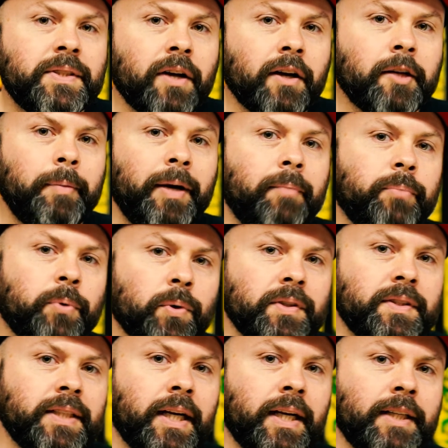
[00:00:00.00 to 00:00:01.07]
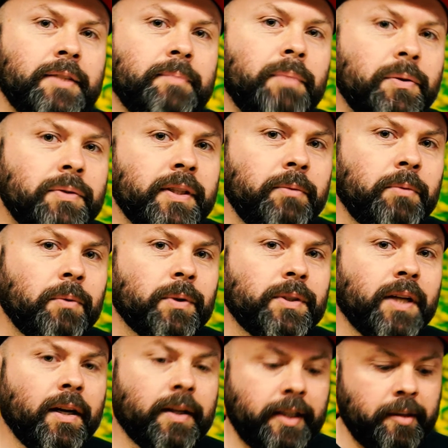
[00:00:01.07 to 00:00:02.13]
talk about board size, mostly what we're
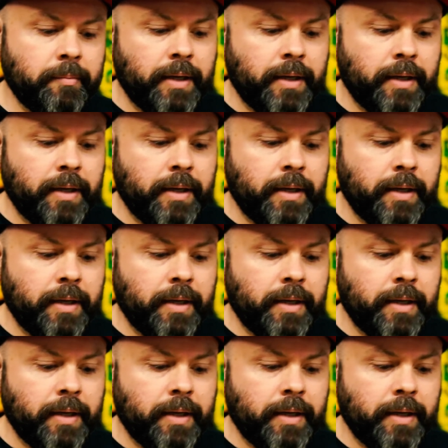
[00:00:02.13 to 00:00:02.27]
talking